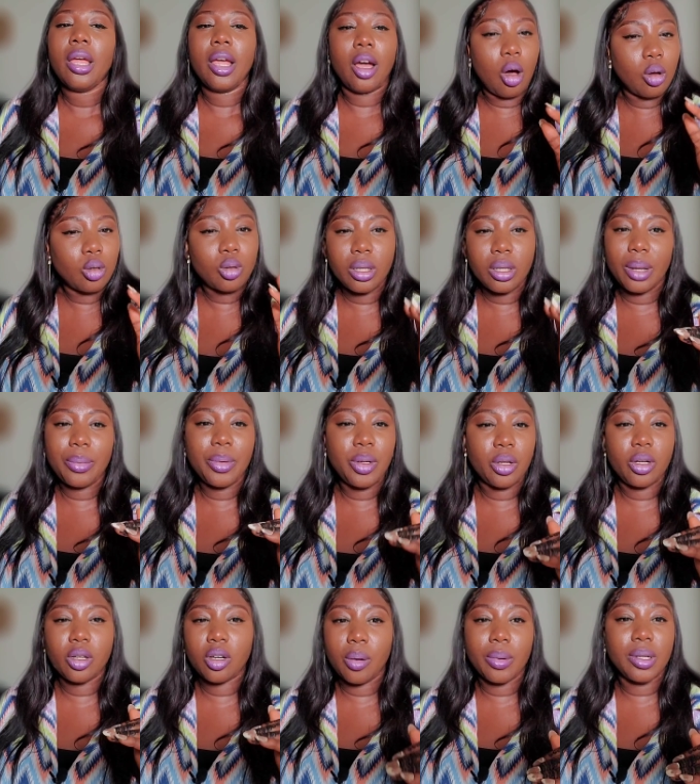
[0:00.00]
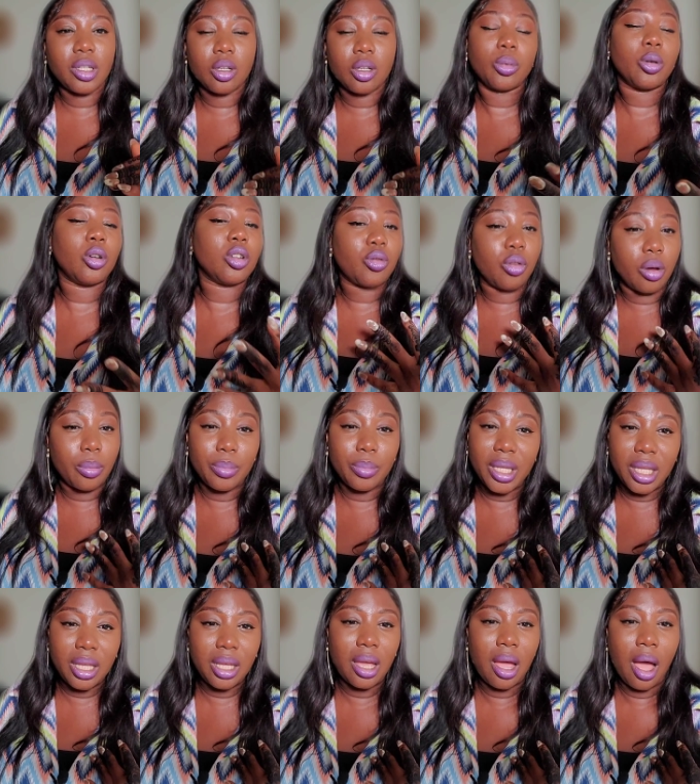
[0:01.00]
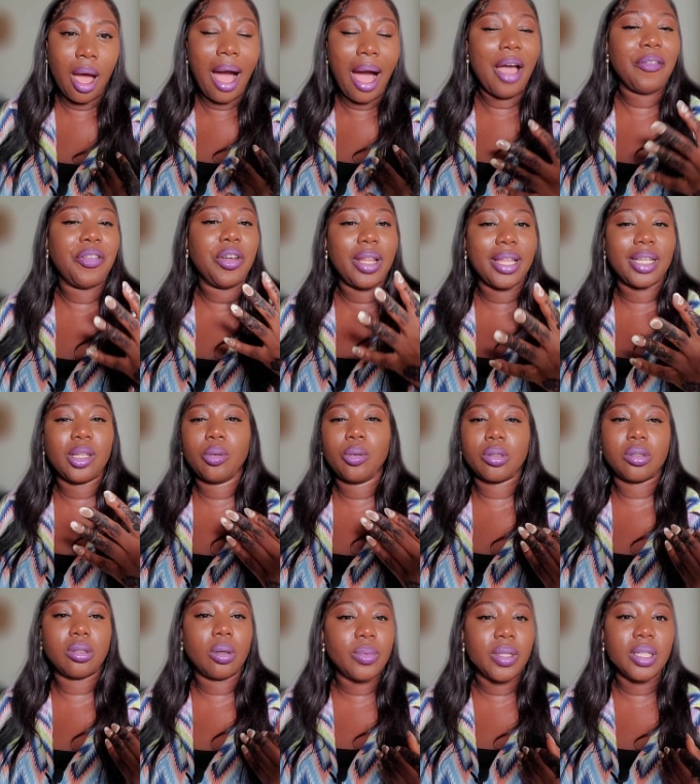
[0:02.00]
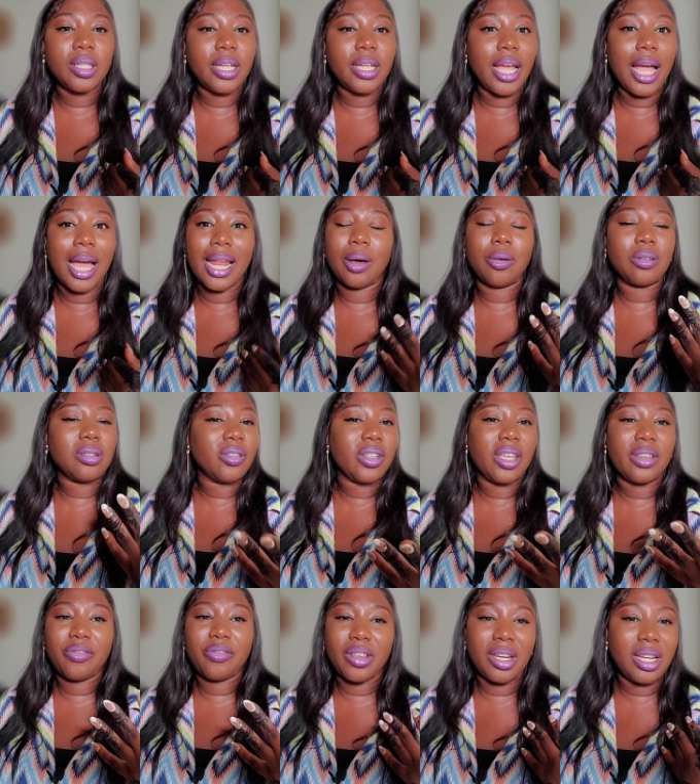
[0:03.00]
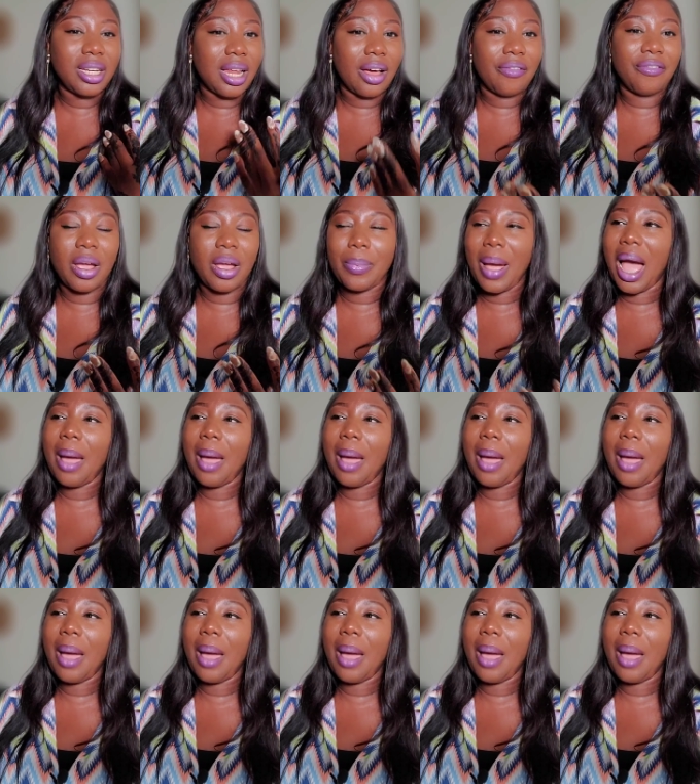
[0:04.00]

also let me know in the comment section because for me, I felt like there was something here and I wasn't feeling that vibe.